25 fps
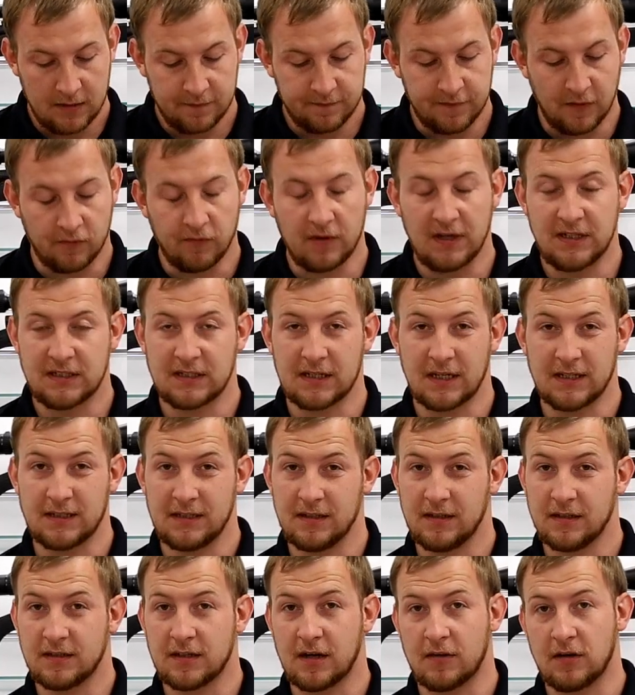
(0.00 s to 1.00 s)
For
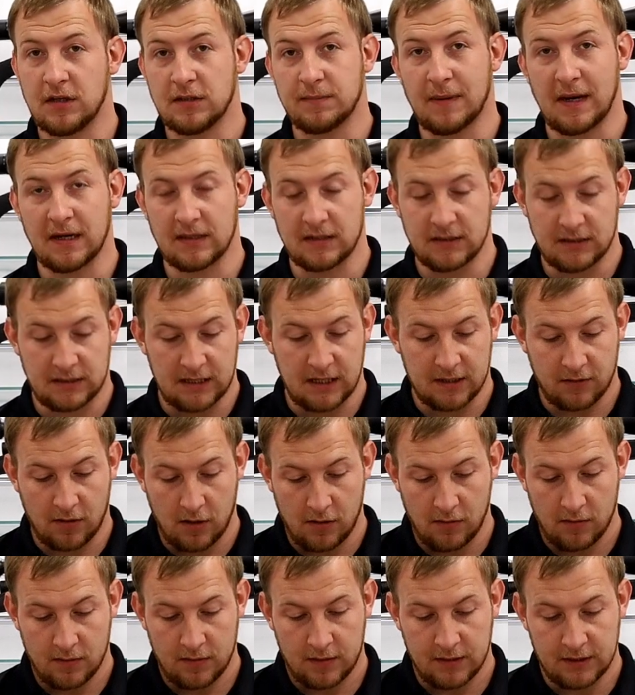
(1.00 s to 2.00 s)
resetting the turrets back to
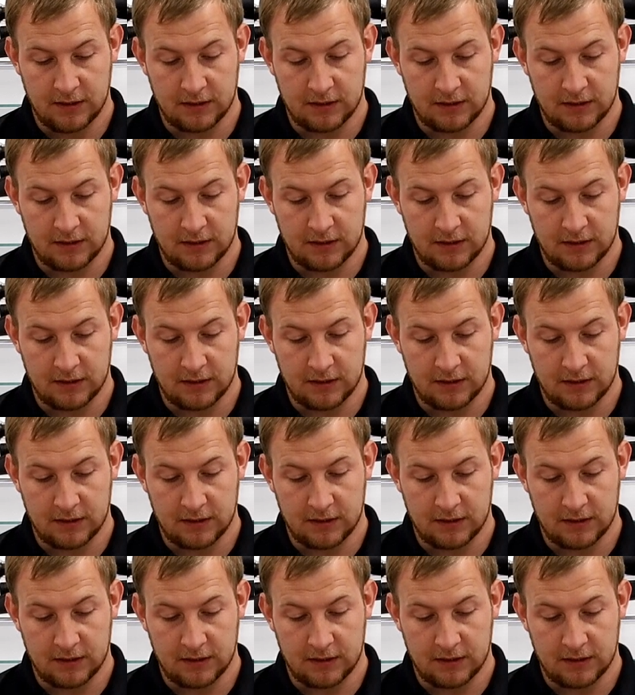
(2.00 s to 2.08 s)
zero,